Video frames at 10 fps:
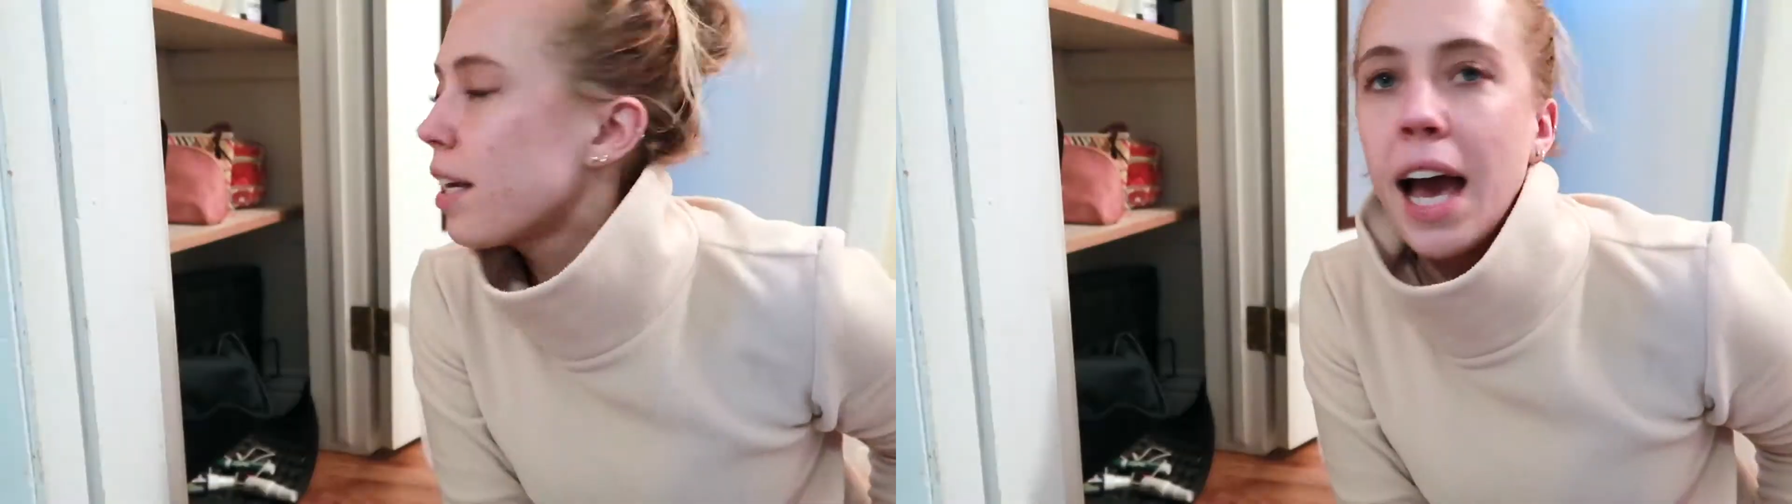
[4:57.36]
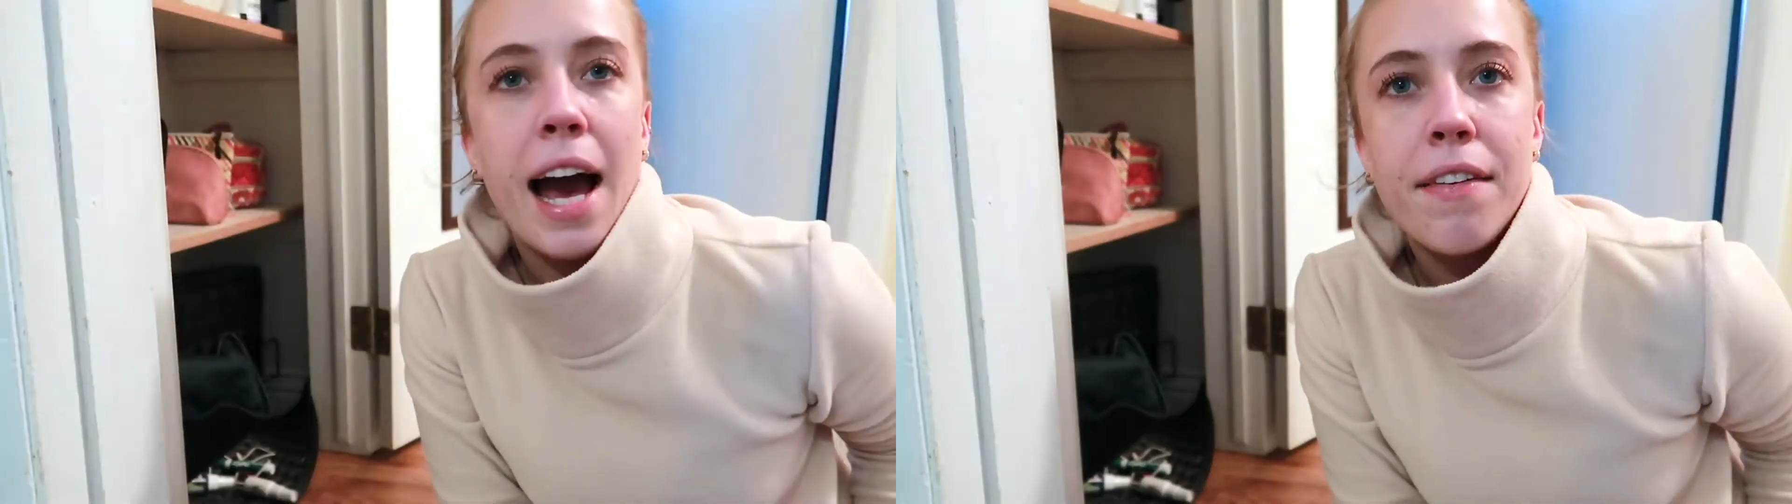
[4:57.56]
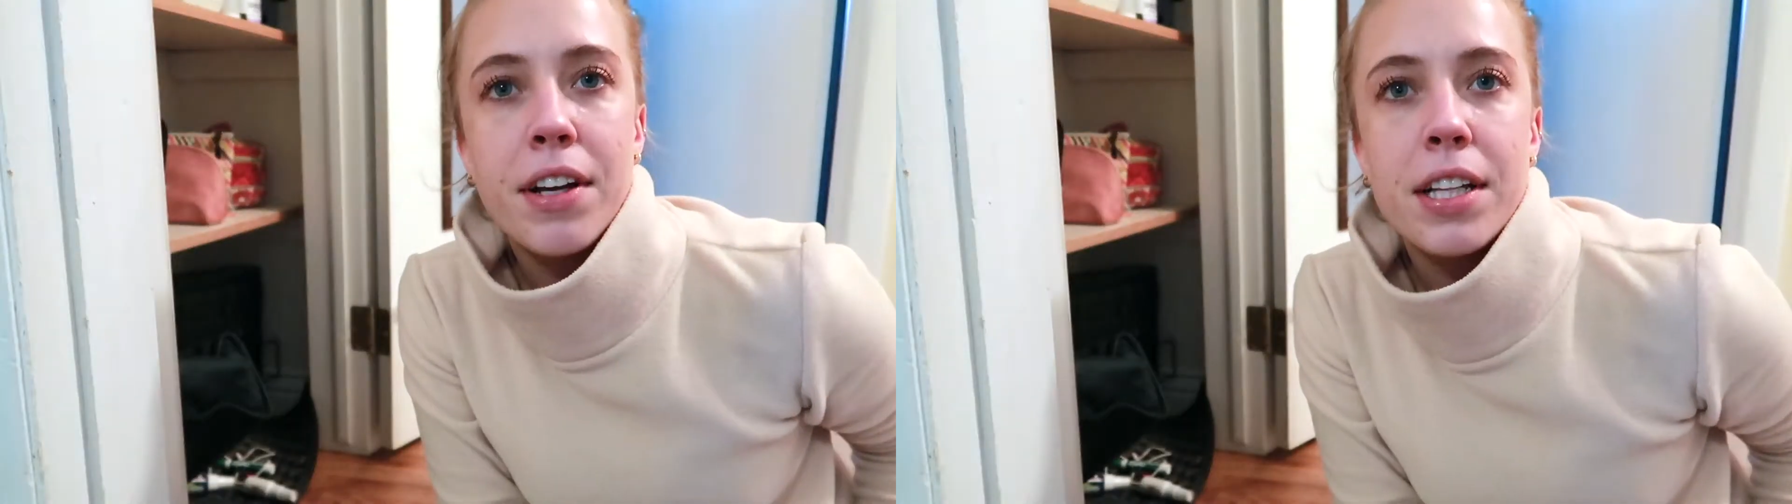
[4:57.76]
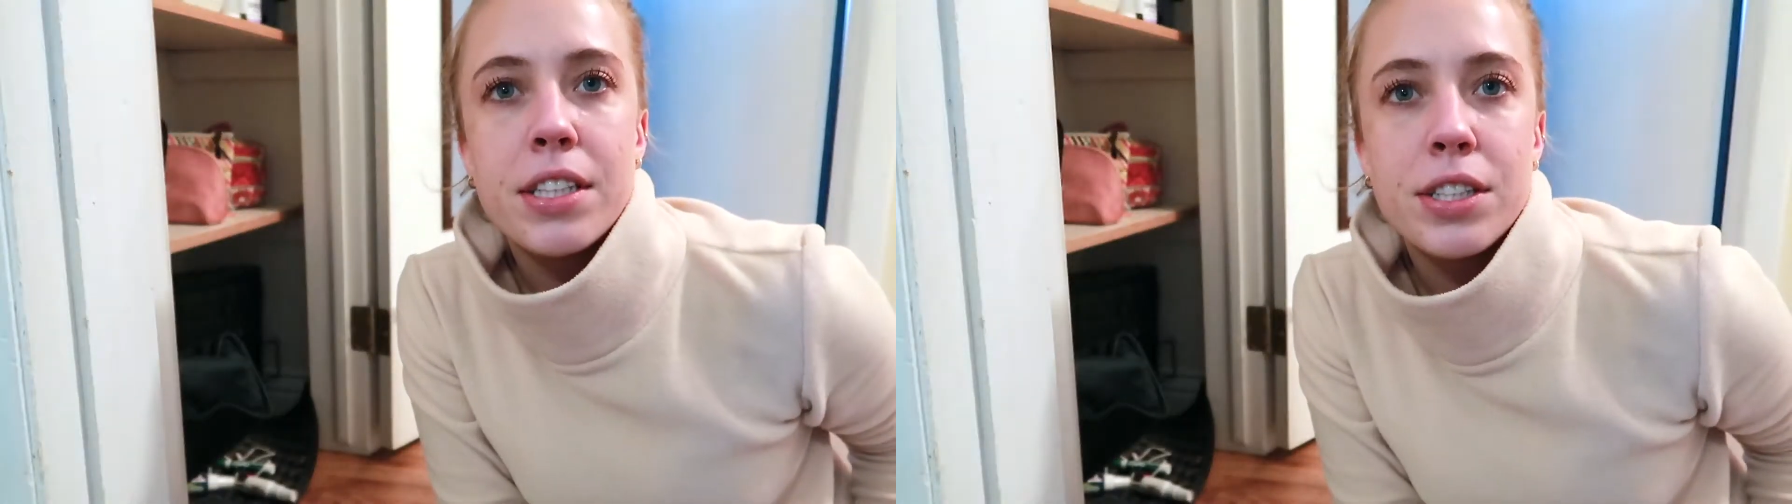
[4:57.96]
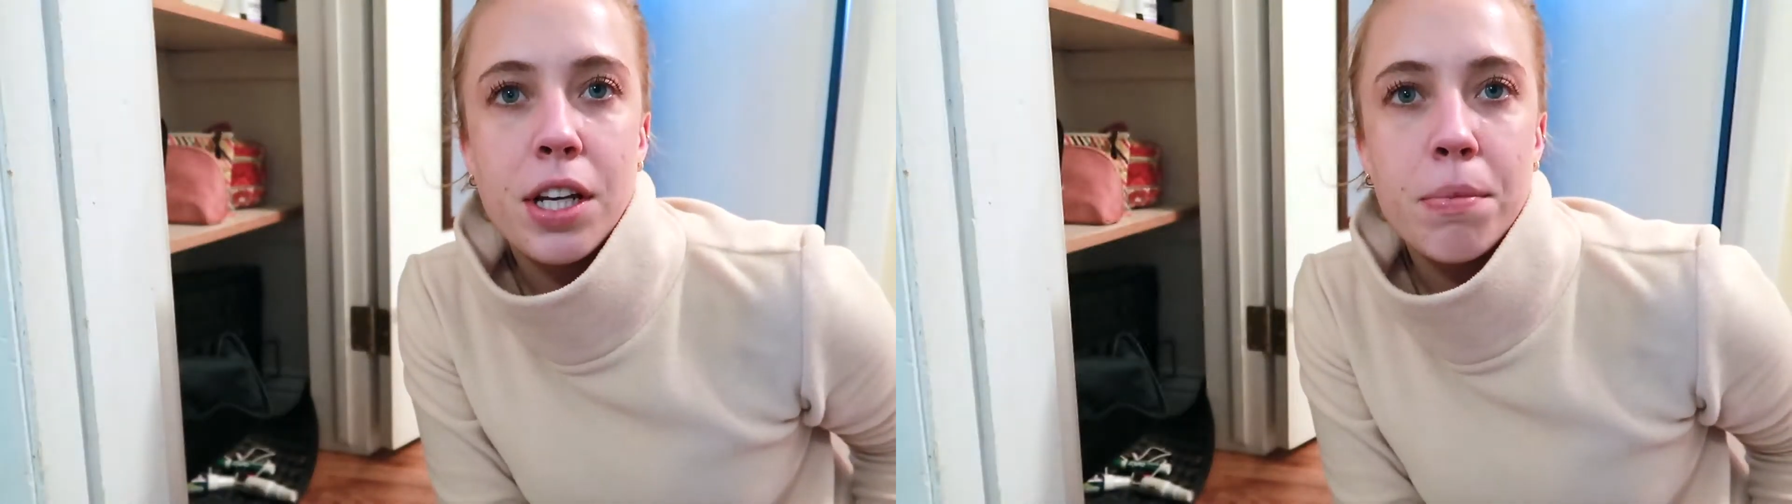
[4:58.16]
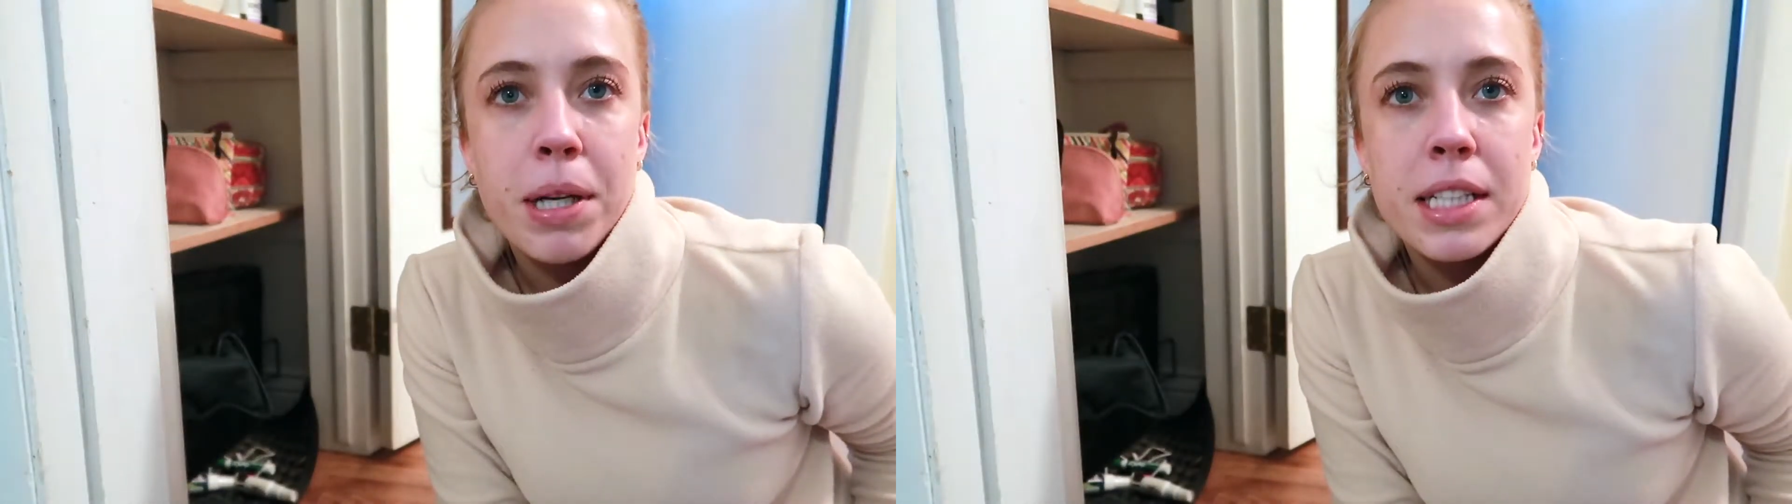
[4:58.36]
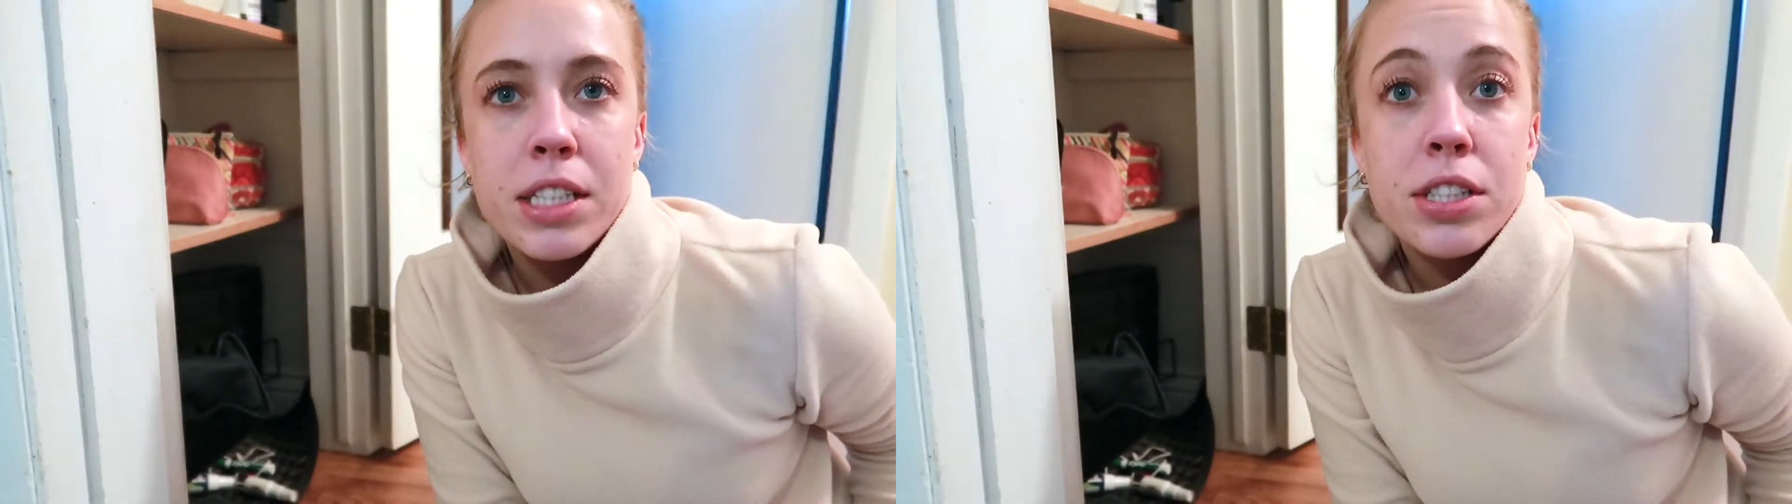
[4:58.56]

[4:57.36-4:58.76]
yeah, I figured this is a good place